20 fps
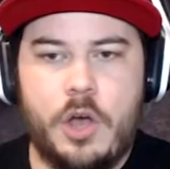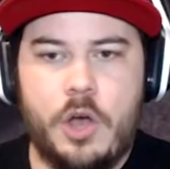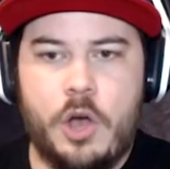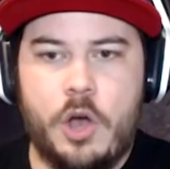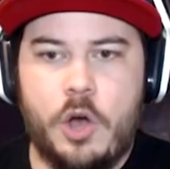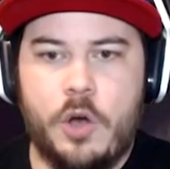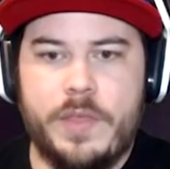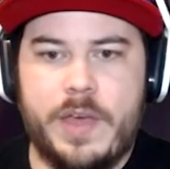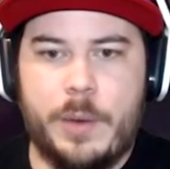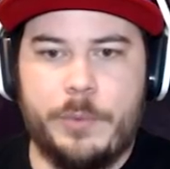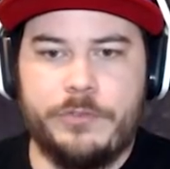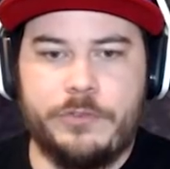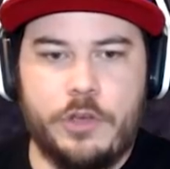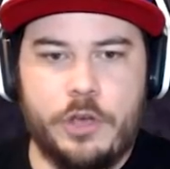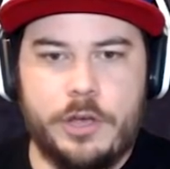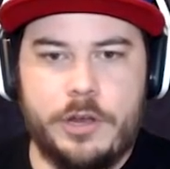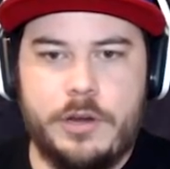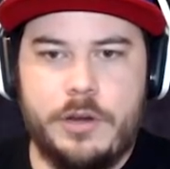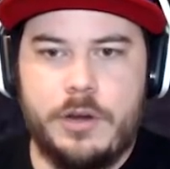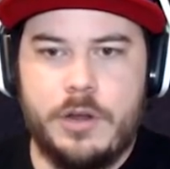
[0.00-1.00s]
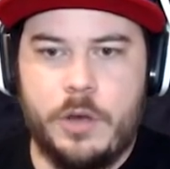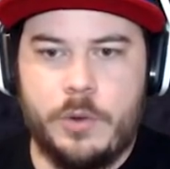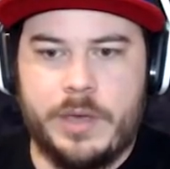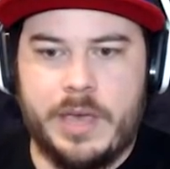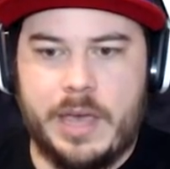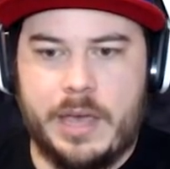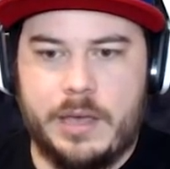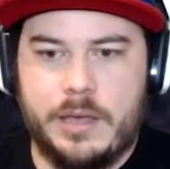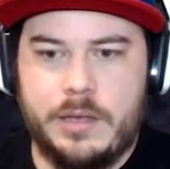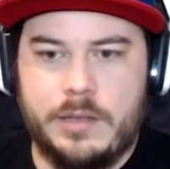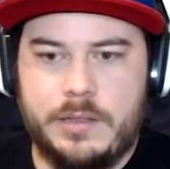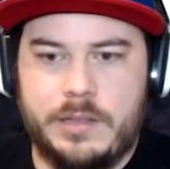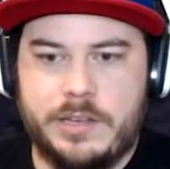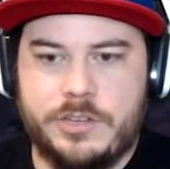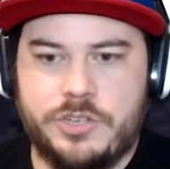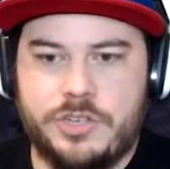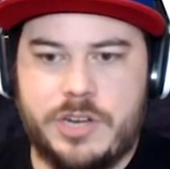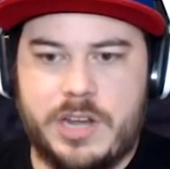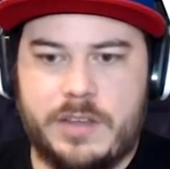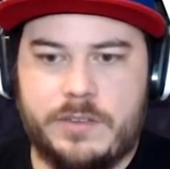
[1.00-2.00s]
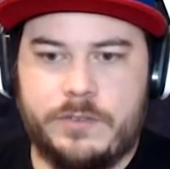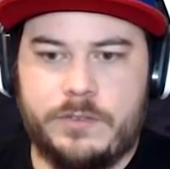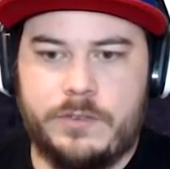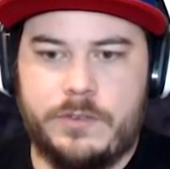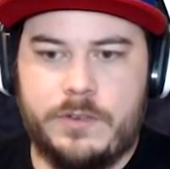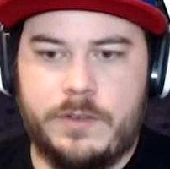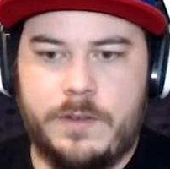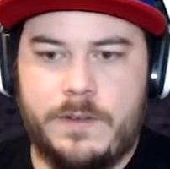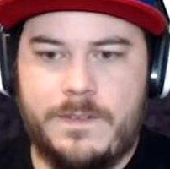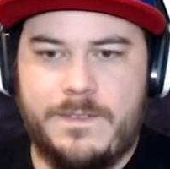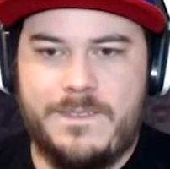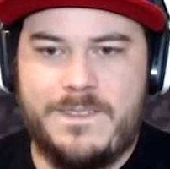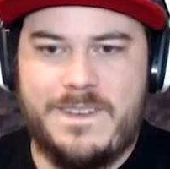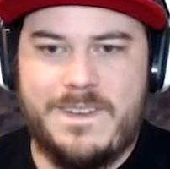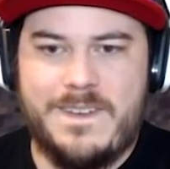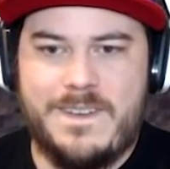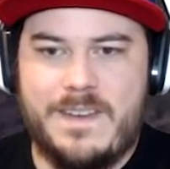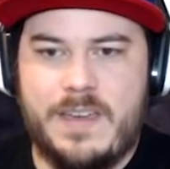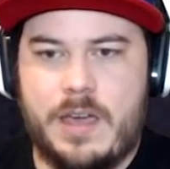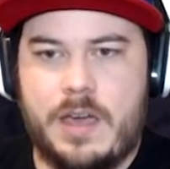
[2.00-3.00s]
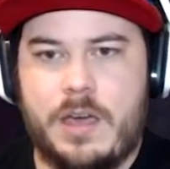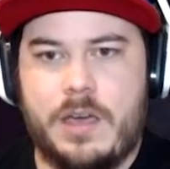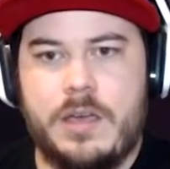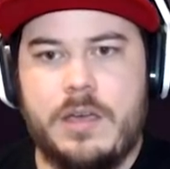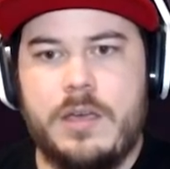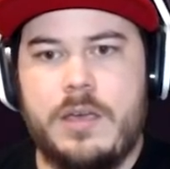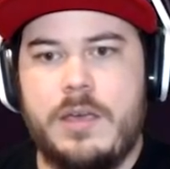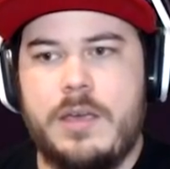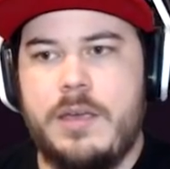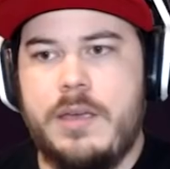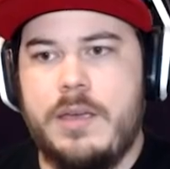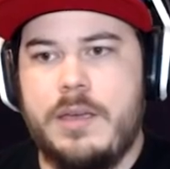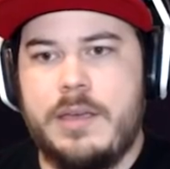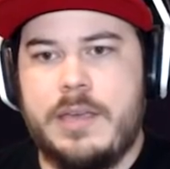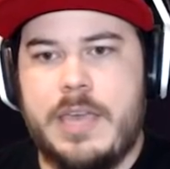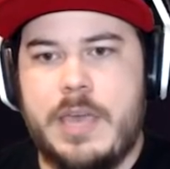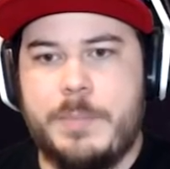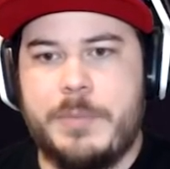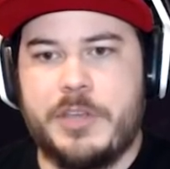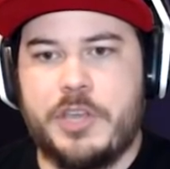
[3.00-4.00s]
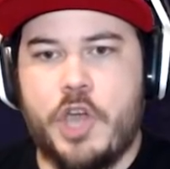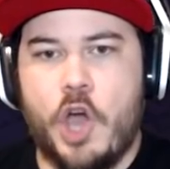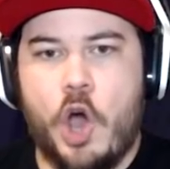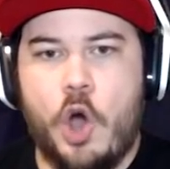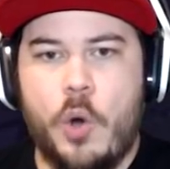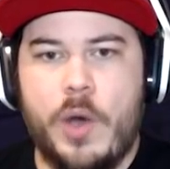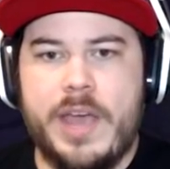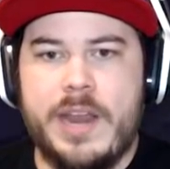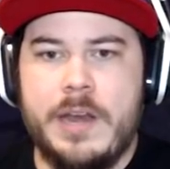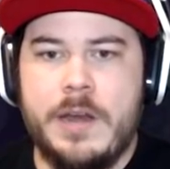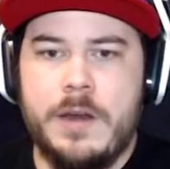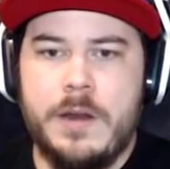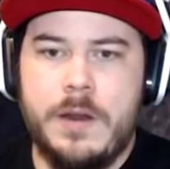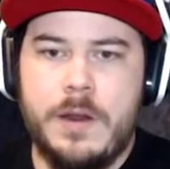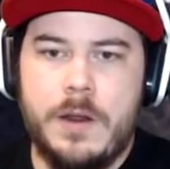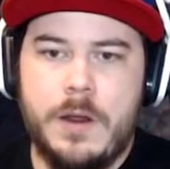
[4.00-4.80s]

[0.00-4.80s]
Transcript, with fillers: Oh, that was good. Okay, let's just keep it going.